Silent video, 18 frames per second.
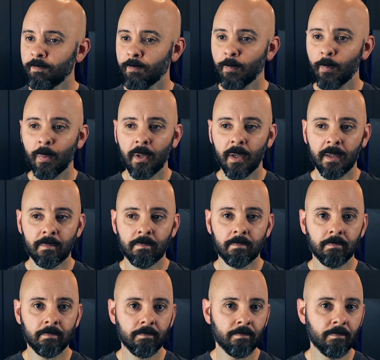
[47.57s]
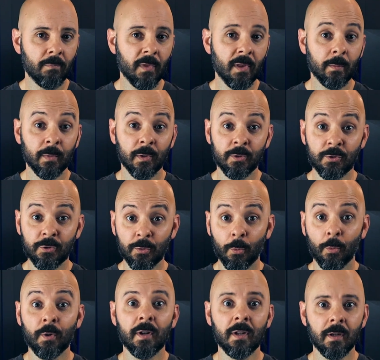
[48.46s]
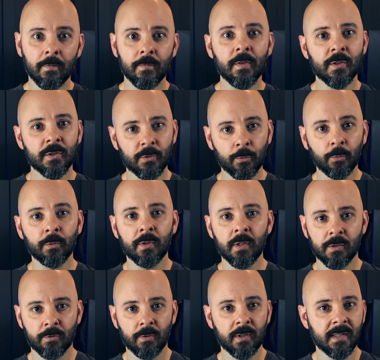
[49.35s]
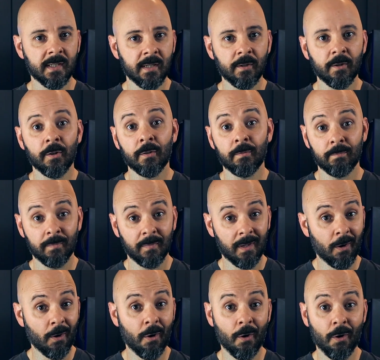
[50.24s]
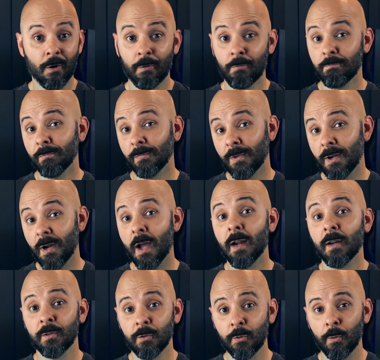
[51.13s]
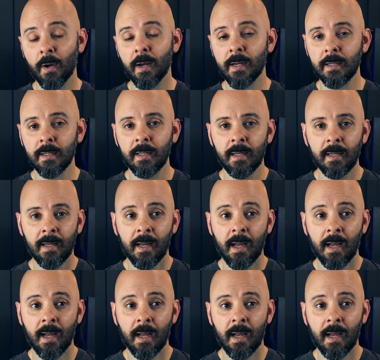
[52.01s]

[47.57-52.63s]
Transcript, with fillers: but the majority of the school districts here are not great.